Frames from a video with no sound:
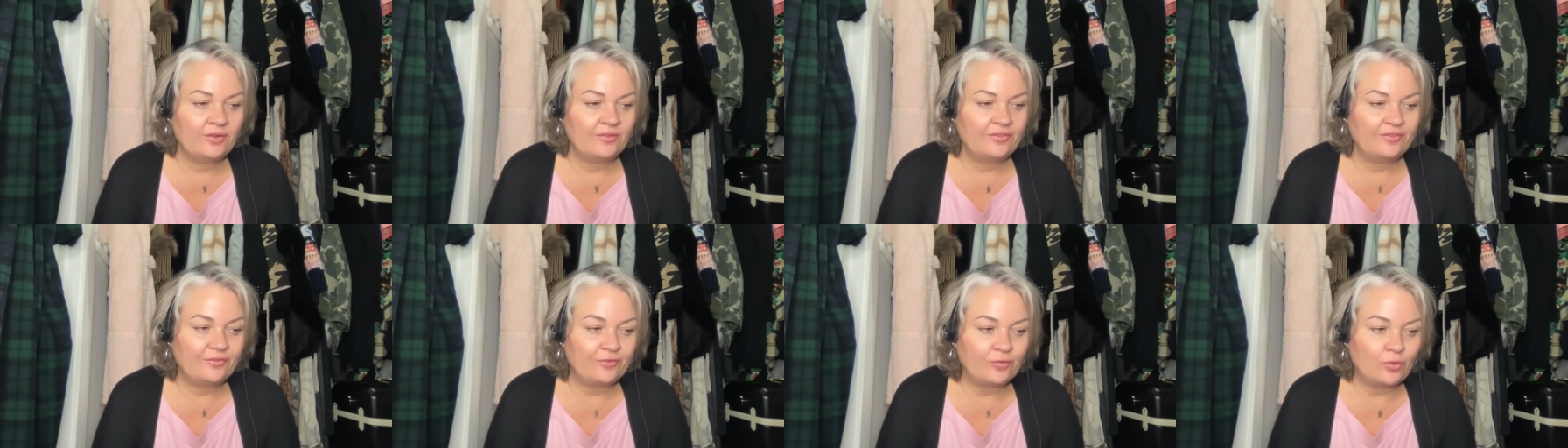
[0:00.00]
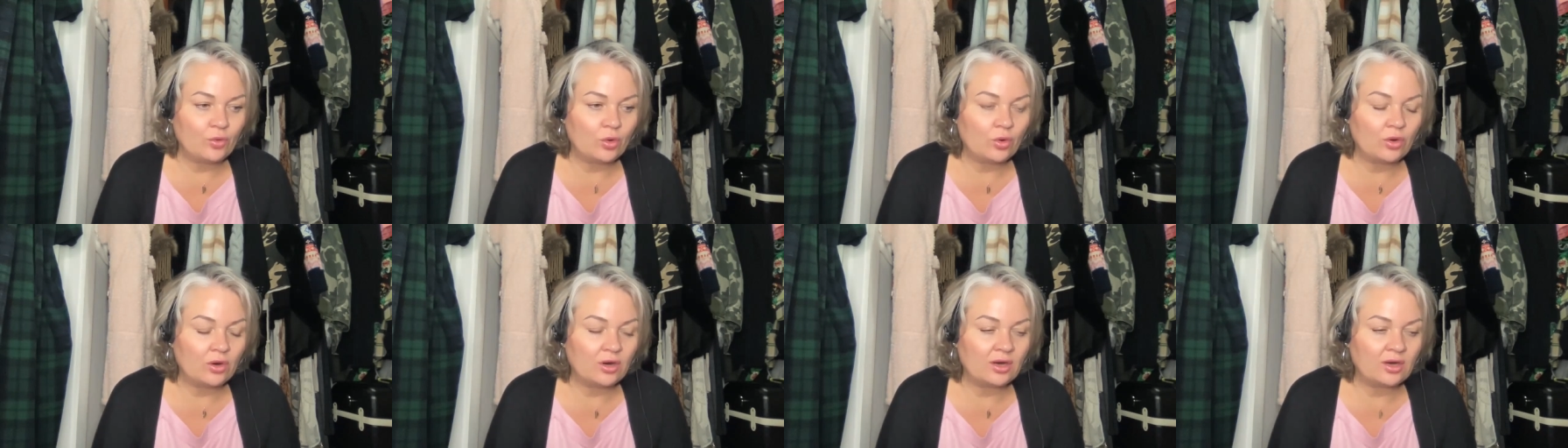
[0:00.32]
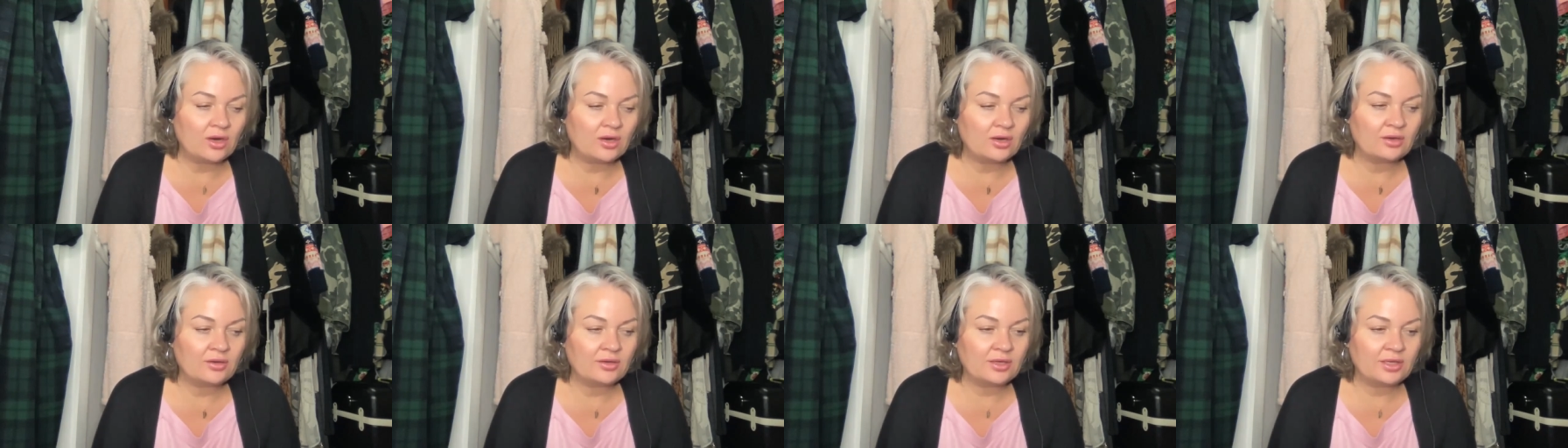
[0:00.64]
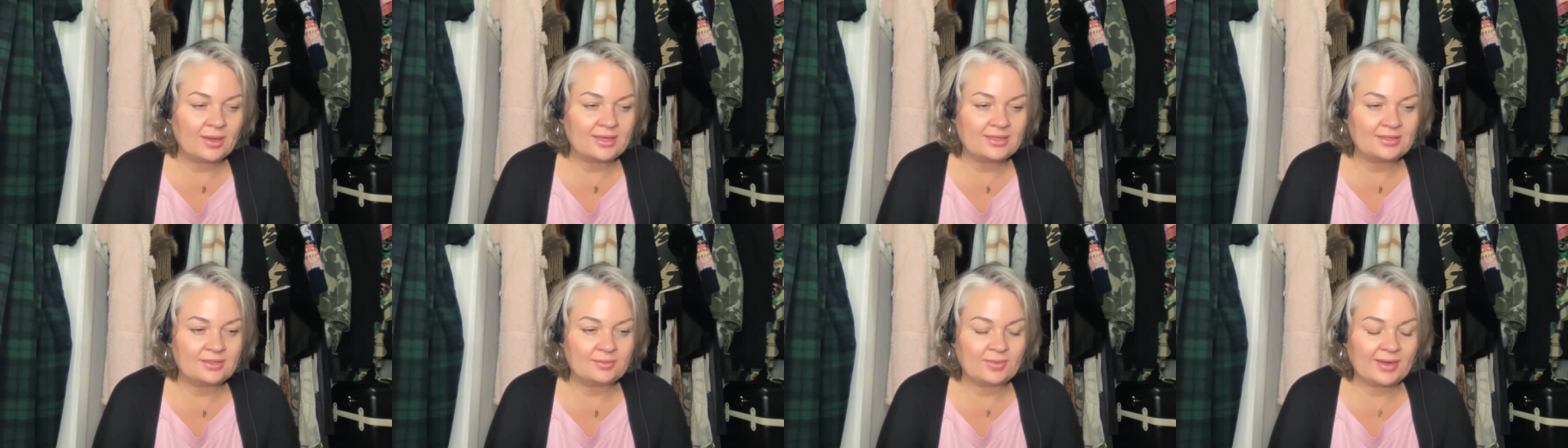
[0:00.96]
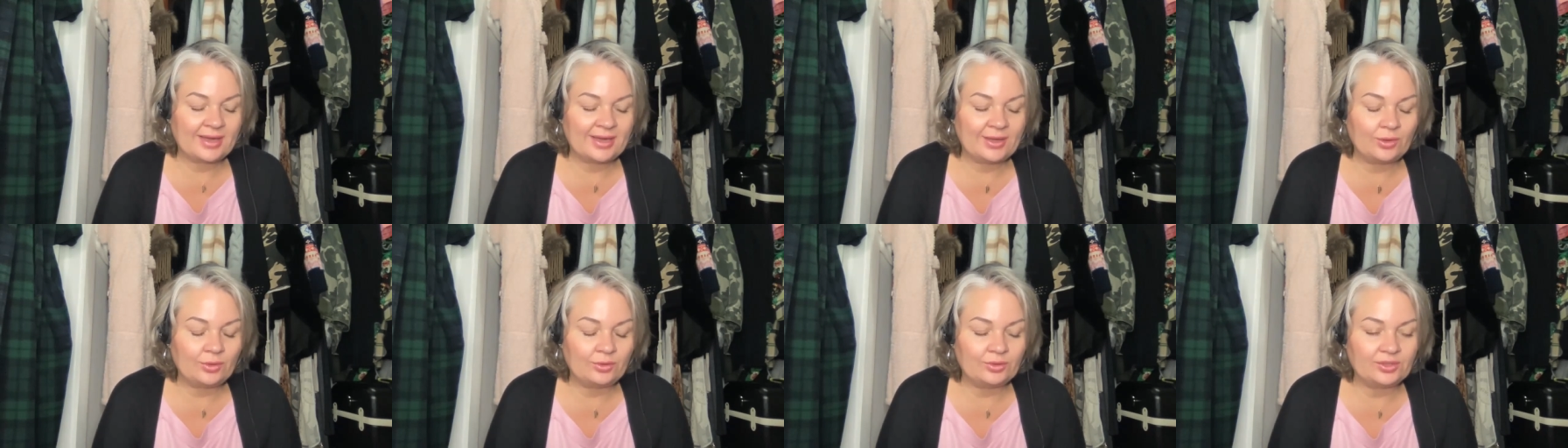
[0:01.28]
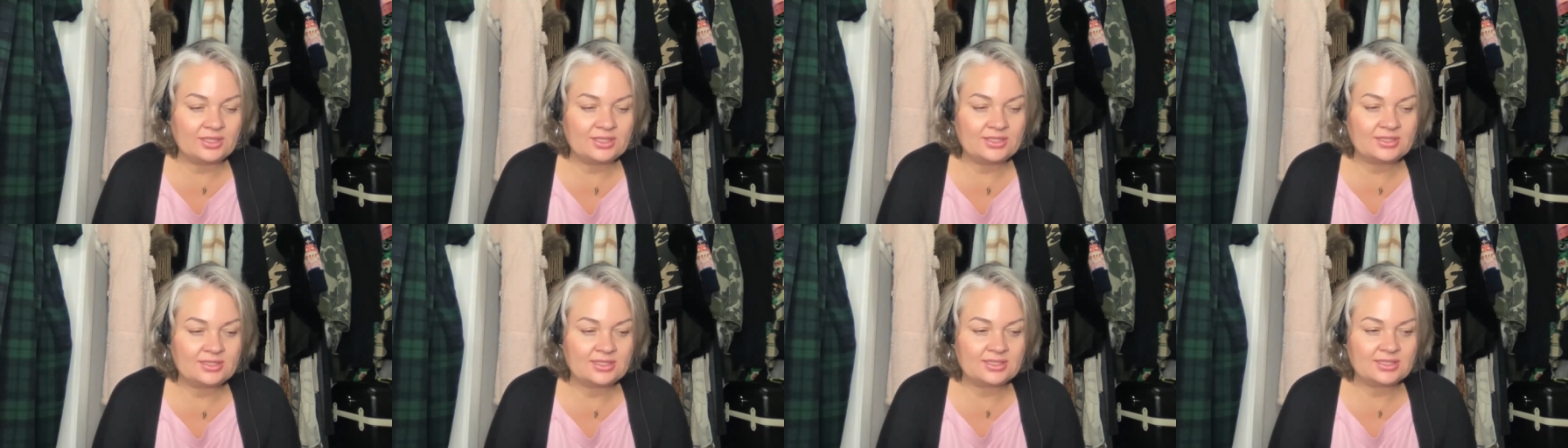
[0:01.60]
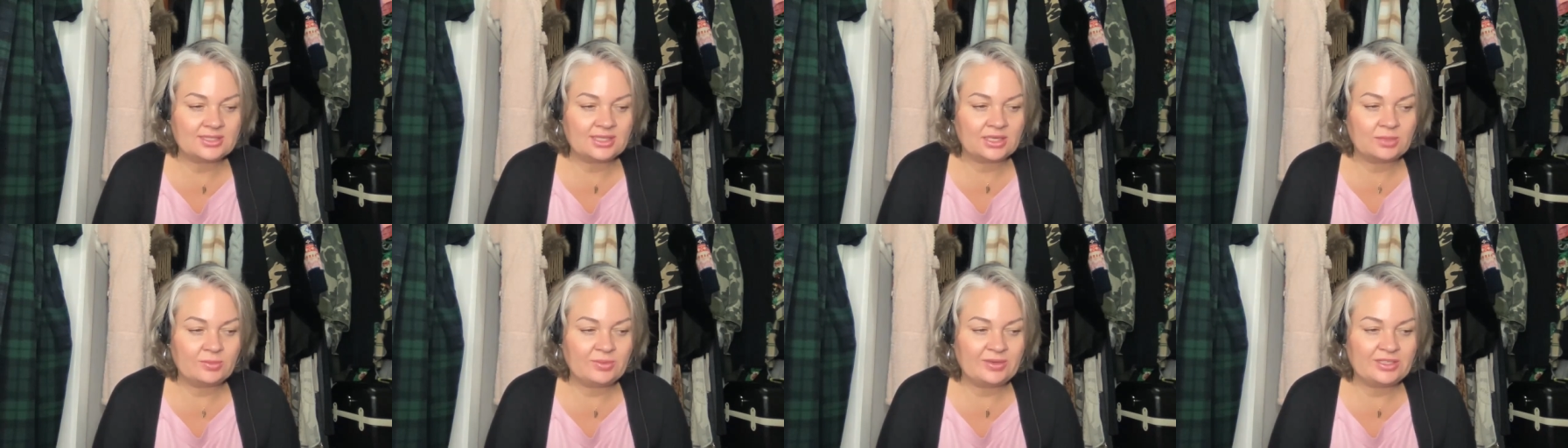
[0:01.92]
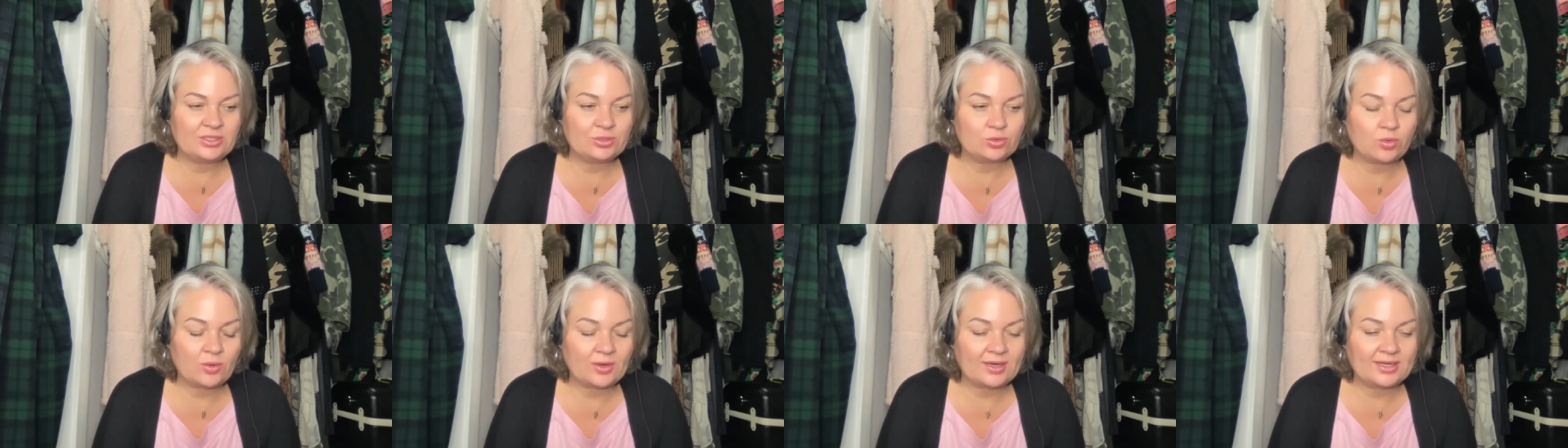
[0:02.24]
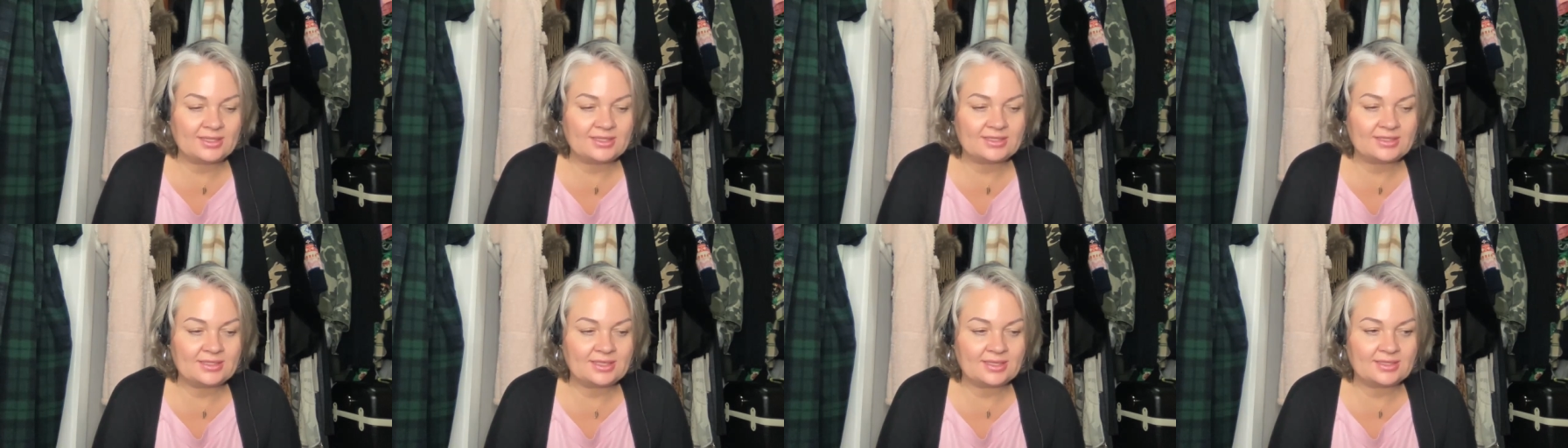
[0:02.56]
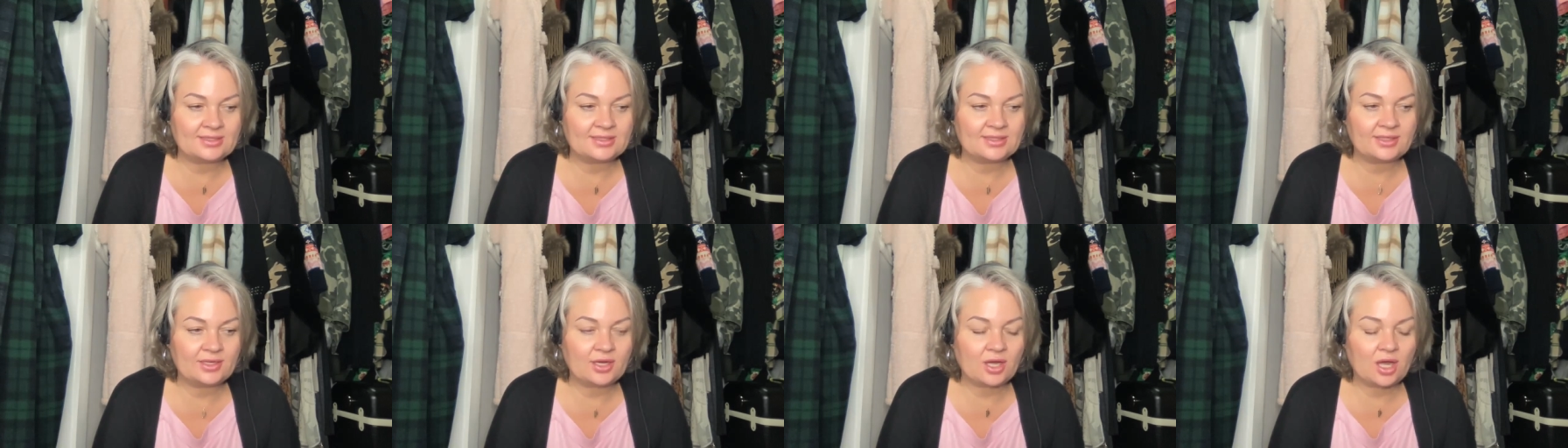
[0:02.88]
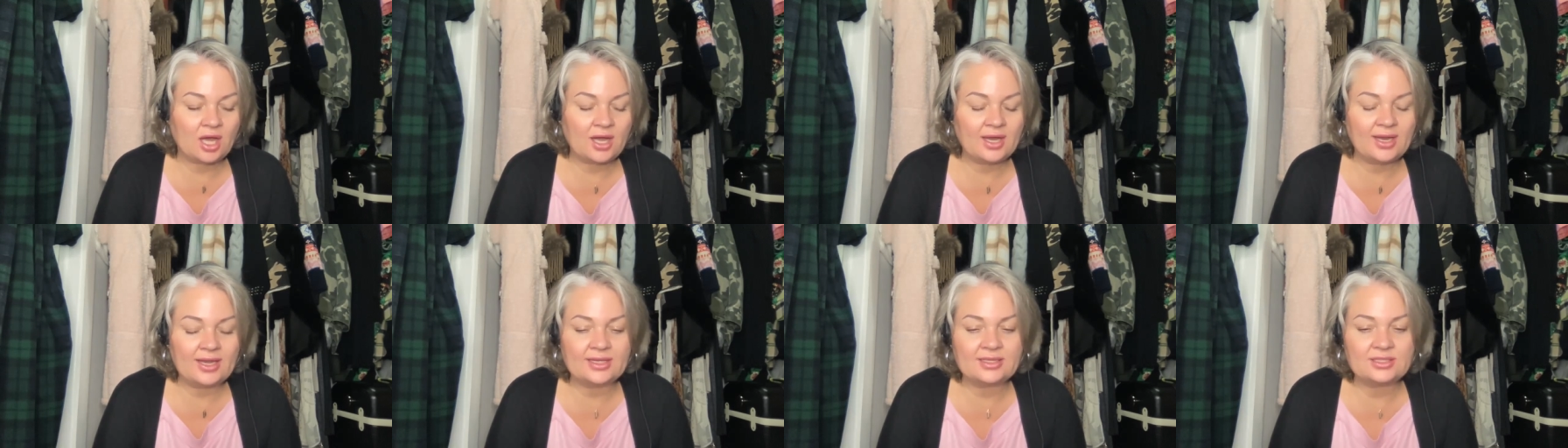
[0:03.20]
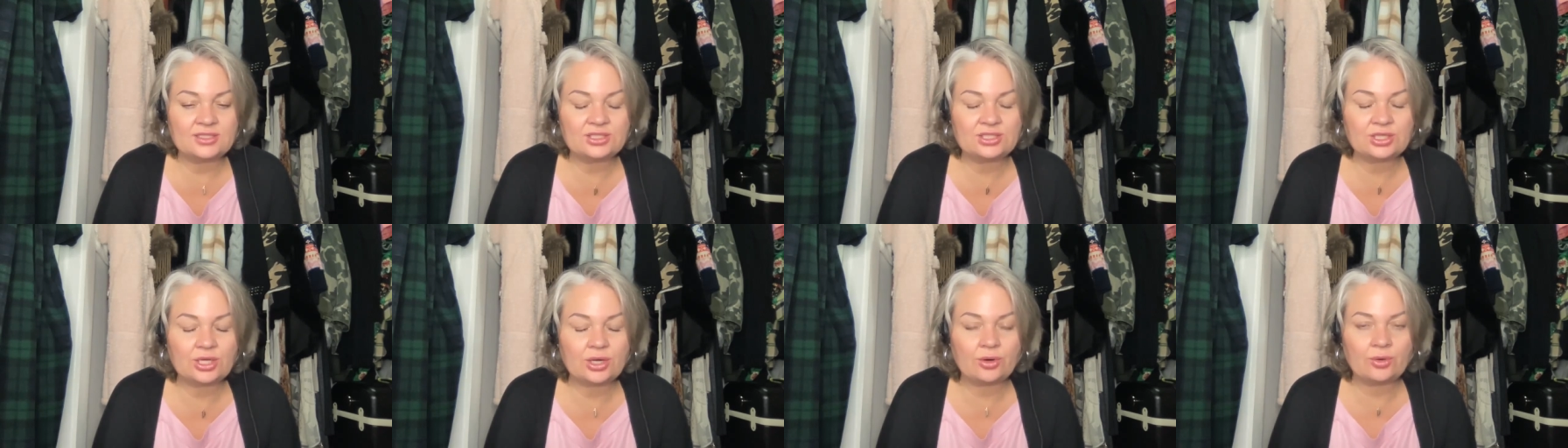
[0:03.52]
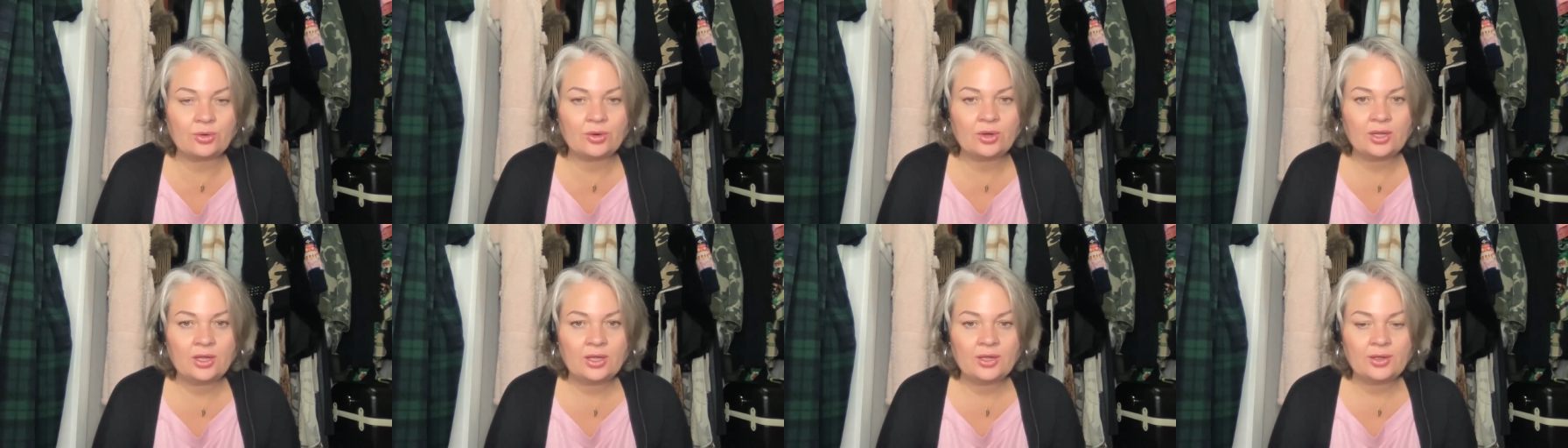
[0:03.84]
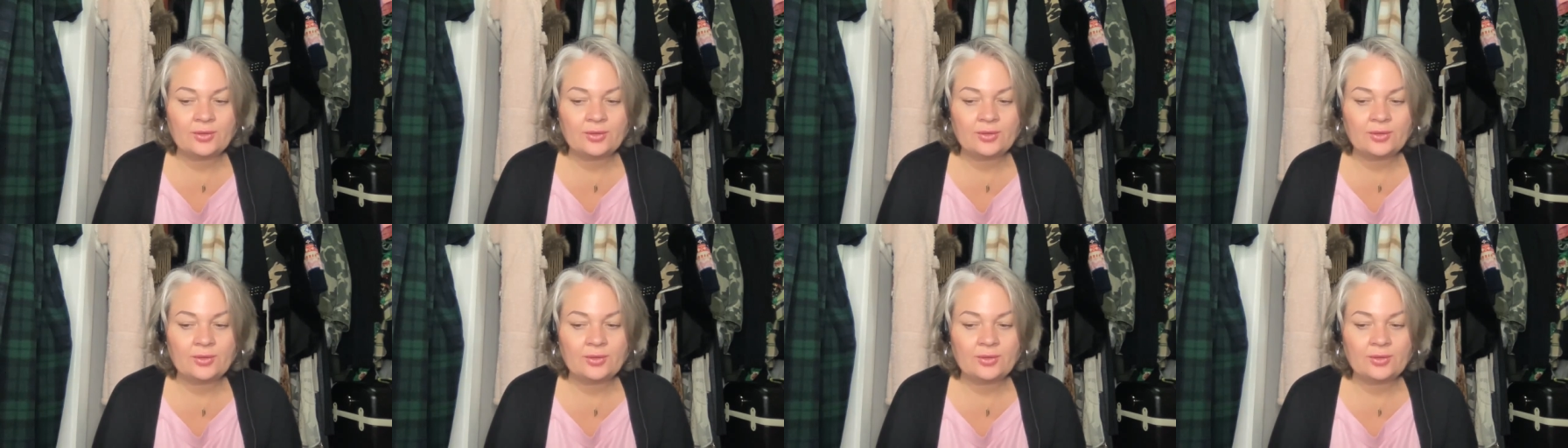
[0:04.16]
for my oldest is gonna be 26 in August. So